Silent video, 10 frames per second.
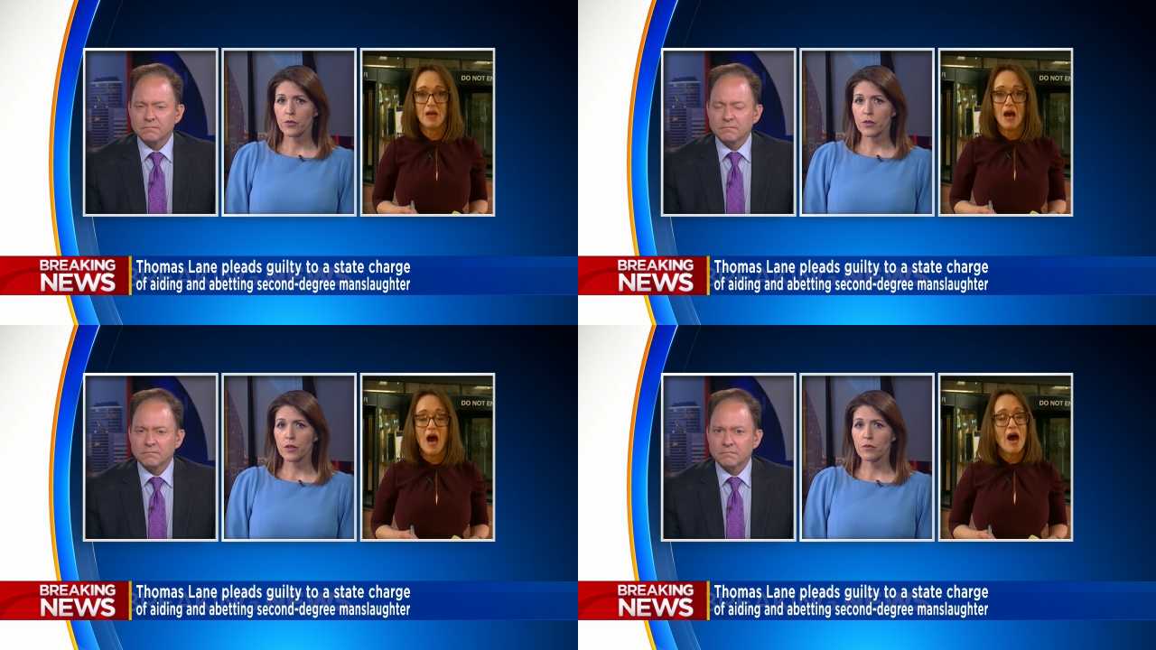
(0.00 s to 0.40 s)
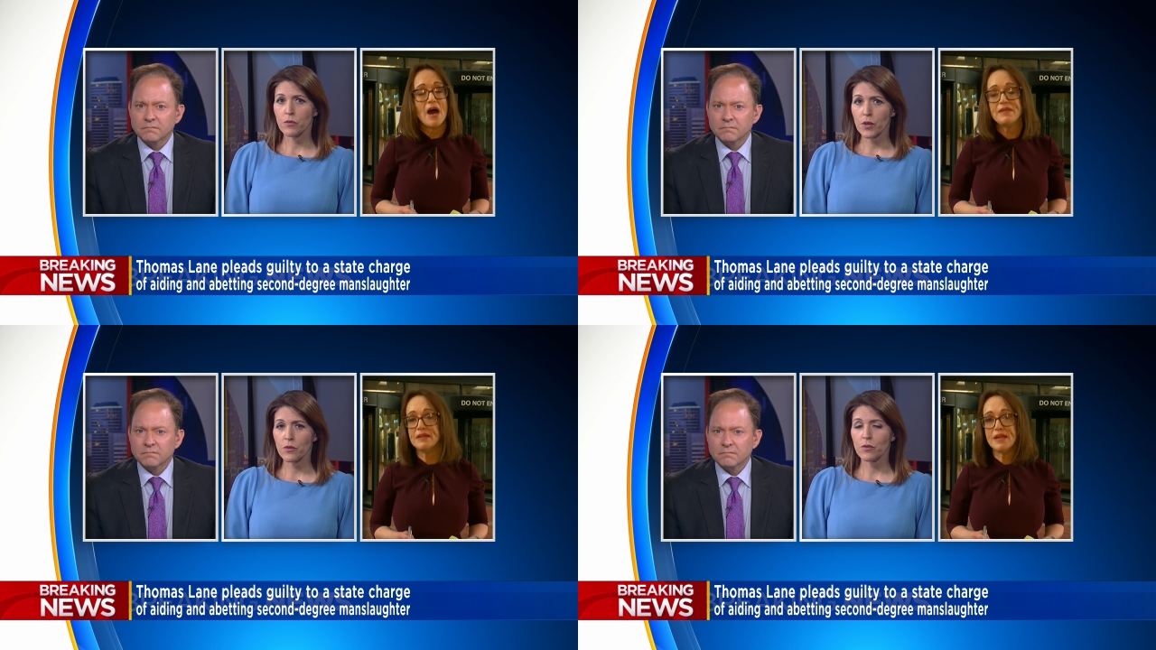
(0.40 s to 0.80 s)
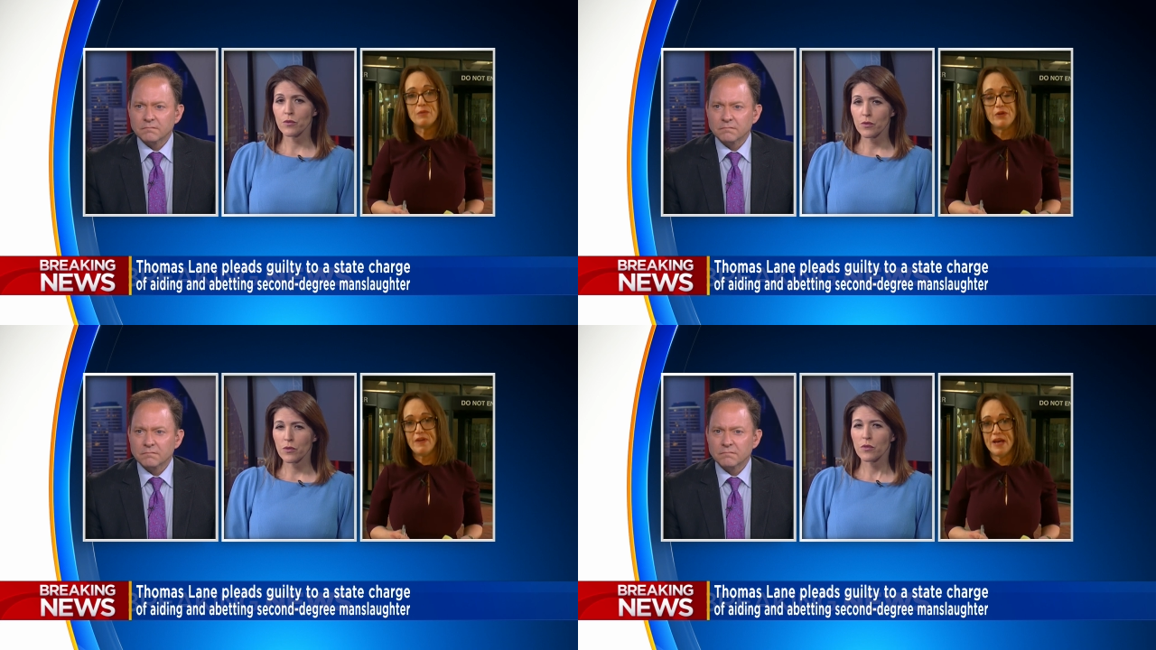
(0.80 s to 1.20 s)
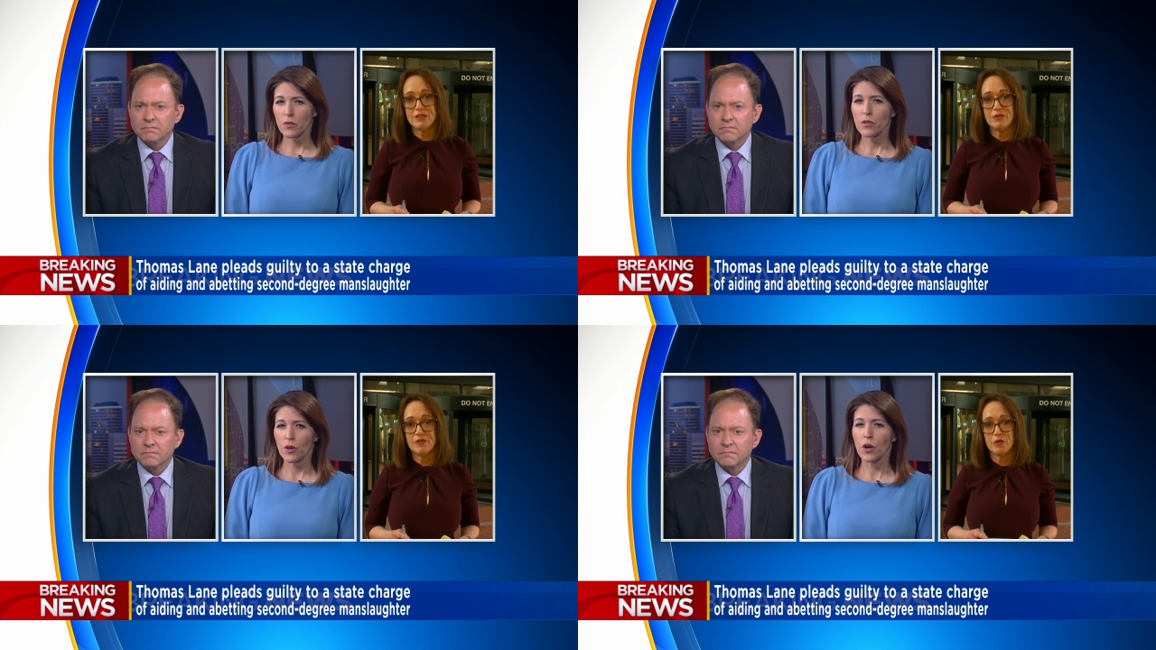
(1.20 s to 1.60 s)
Speaker 1: I think they would have had
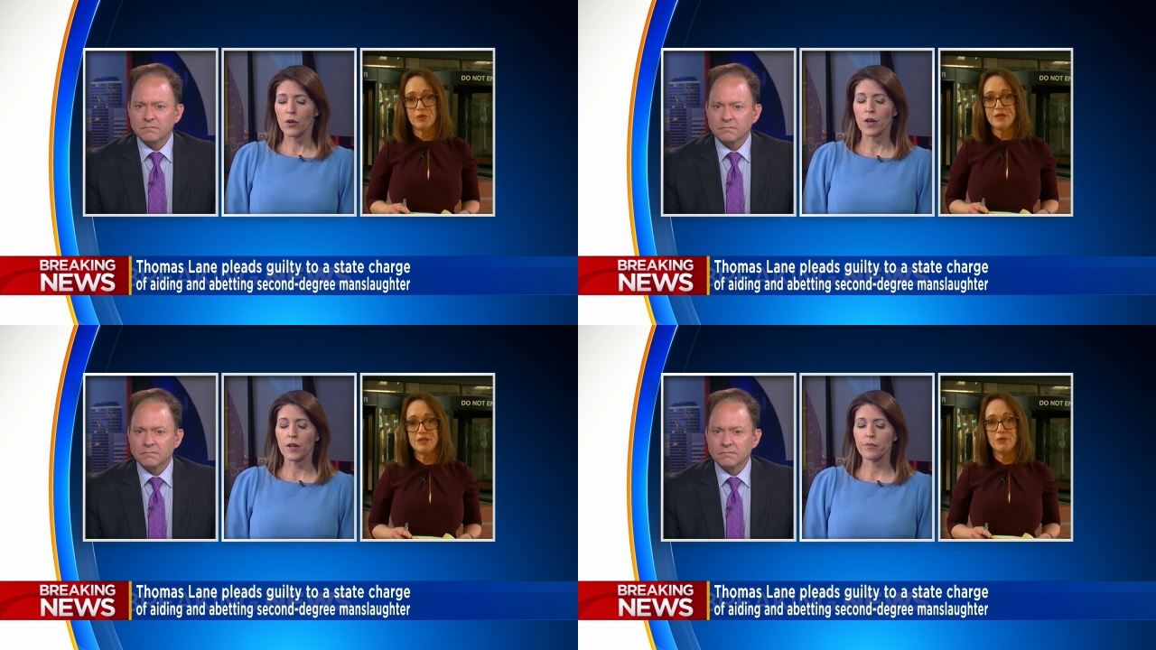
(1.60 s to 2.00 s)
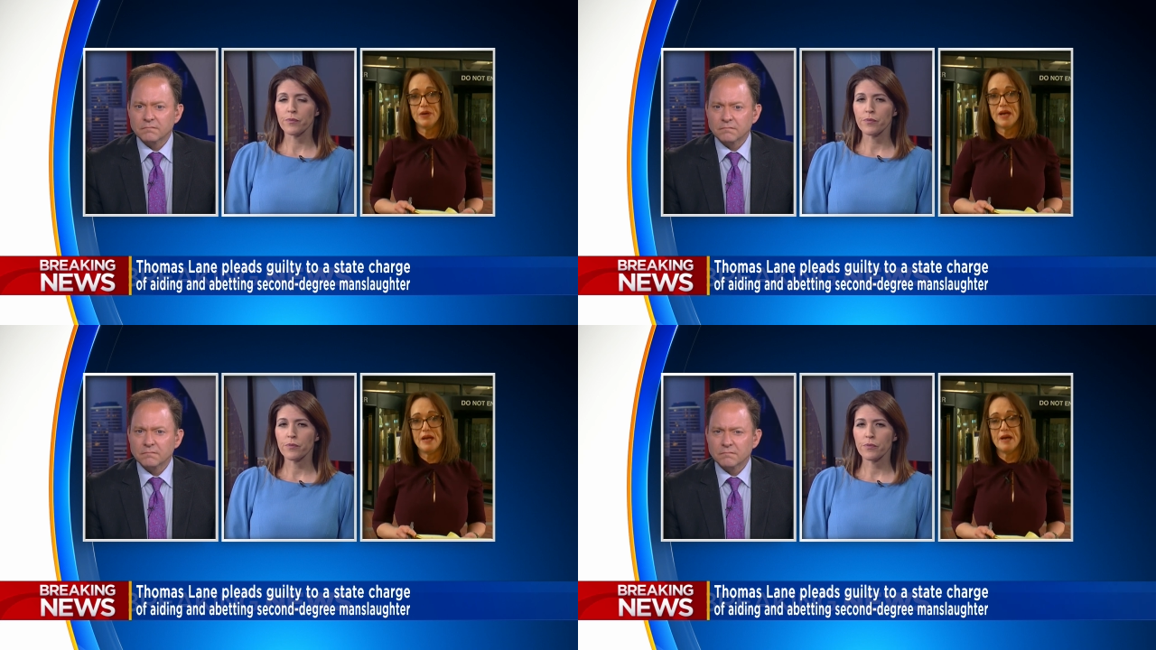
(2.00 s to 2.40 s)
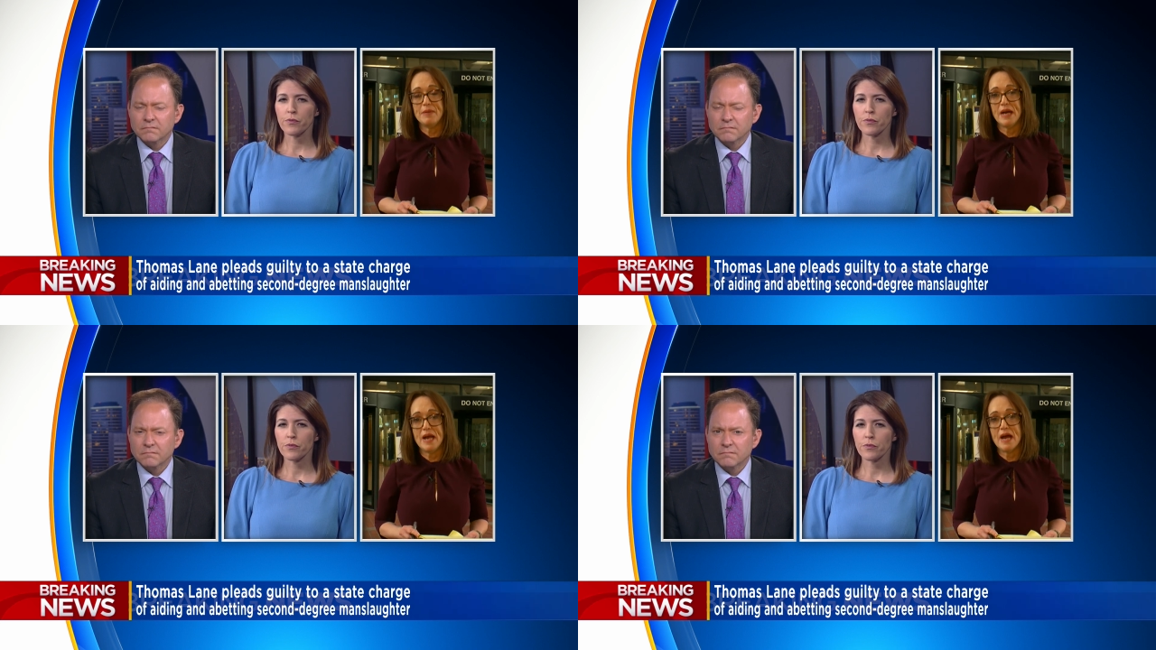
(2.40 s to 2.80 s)
to have agreed okay. to it. I, I mean, I,